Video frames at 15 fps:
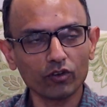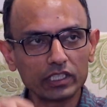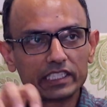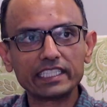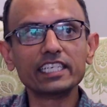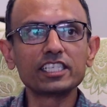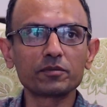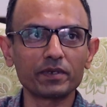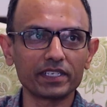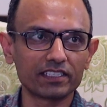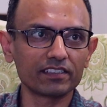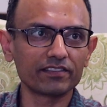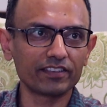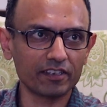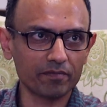for this
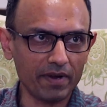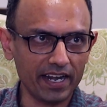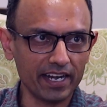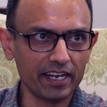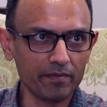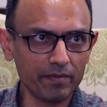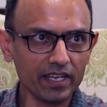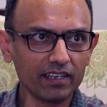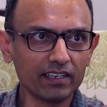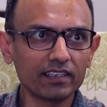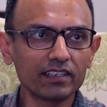specific pandemic,